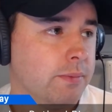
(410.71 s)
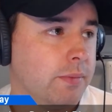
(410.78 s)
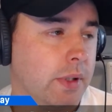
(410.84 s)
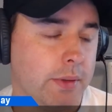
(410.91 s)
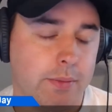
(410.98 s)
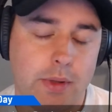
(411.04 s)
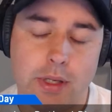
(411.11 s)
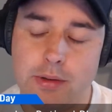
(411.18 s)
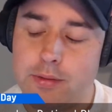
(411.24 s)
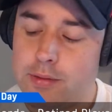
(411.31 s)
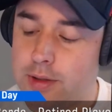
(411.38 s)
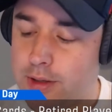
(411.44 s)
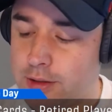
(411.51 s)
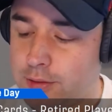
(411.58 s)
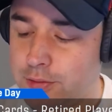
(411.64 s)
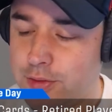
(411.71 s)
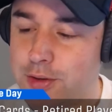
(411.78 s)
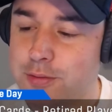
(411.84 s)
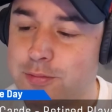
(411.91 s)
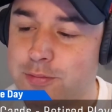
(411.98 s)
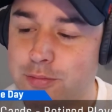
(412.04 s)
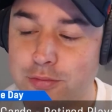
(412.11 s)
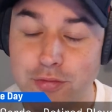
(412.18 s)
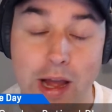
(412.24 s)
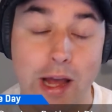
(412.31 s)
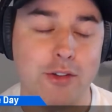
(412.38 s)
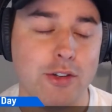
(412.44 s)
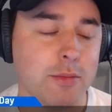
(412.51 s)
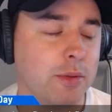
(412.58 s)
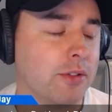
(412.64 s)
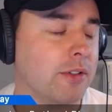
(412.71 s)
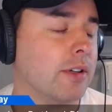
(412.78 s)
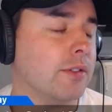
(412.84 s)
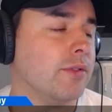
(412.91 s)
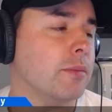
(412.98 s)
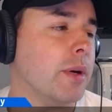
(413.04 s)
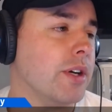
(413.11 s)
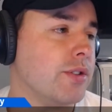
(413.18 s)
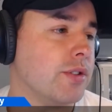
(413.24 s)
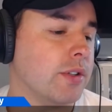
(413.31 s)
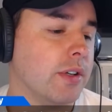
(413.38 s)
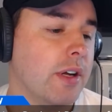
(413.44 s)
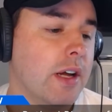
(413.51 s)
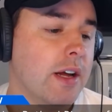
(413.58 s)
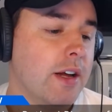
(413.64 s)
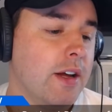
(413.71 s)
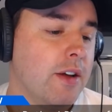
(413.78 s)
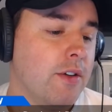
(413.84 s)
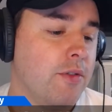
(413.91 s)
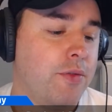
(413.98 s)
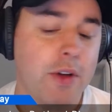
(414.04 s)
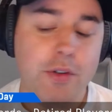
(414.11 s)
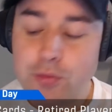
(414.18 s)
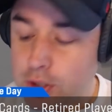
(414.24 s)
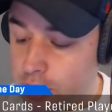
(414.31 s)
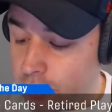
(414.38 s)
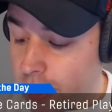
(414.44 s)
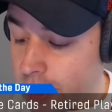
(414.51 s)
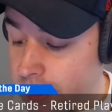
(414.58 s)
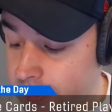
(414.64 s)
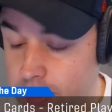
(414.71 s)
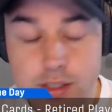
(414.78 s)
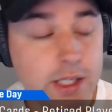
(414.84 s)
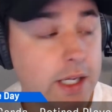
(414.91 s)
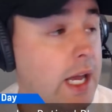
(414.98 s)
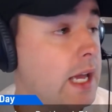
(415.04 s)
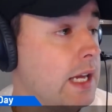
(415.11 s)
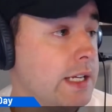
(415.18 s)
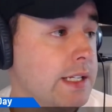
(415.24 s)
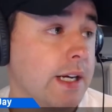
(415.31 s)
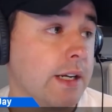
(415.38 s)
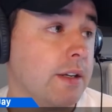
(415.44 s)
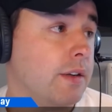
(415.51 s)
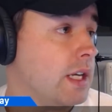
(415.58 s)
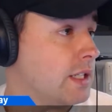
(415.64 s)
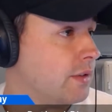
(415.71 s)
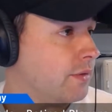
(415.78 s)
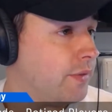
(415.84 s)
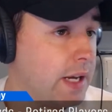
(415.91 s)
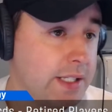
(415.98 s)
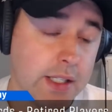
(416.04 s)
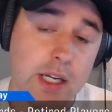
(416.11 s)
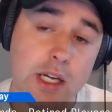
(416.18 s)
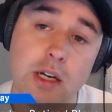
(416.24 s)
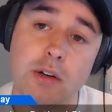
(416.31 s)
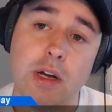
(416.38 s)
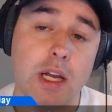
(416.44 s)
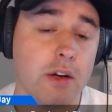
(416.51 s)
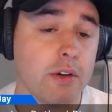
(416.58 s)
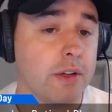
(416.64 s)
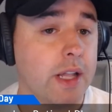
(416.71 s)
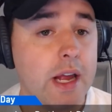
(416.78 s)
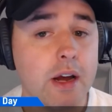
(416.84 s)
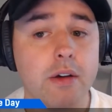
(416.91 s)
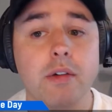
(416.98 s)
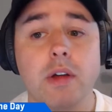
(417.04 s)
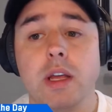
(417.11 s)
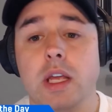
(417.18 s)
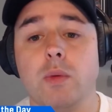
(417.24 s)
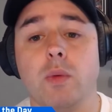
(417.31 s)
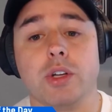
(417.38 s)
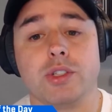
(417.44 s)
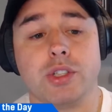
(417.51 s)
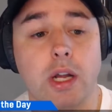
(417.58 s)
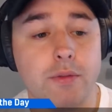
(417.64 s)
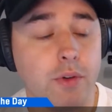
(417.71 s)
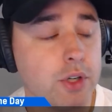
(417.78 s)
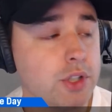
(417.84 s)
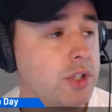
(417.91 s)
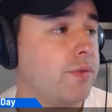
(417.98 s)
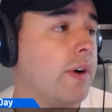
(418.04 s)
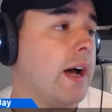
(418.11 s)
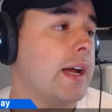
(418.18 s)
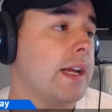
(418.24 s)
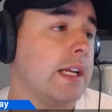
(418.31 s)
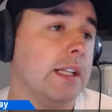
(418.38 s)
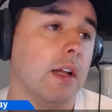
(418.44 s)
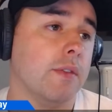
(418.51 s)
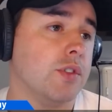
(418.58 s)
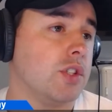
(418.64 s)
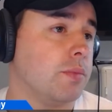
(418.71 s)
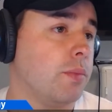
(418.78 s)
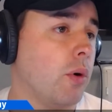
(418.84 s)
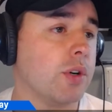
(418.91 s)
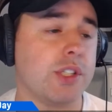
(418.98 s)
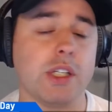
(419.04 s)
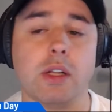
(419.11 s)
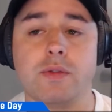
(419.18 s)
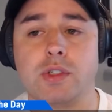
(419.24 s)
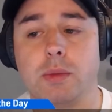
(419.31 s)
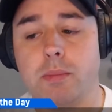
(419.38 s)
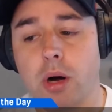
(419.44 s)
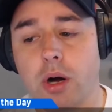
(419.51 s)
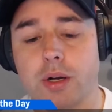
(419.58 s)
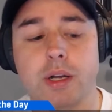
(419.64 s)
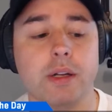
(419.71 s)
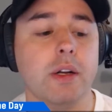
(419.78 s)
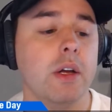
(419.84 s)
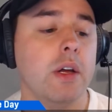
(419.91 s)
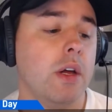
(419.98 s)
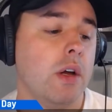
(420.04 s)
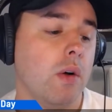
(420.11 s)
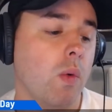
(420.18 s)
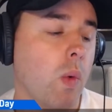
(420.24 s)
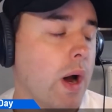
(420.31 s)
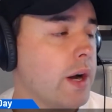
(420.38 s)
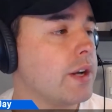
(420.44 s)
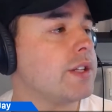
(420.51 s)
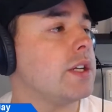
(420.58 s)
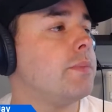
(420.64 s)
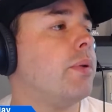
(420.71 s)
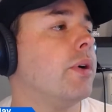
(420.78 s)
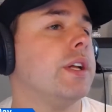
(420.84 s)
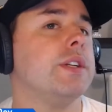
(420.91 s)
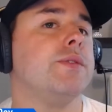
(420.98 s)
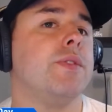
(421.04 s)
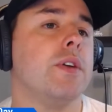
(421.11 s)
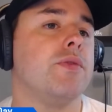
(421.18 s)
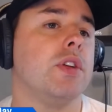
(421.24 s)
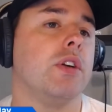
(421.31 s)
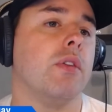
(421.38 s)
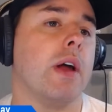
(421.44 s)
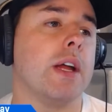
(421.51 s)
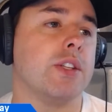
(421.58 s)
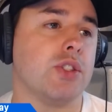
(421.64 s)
Thank you for your valuable confirmation. 50 grand, and he's like, hey, he's invested here and there. He wants to diversify. He loves sports. He loves the market. Where does he put his 50 grand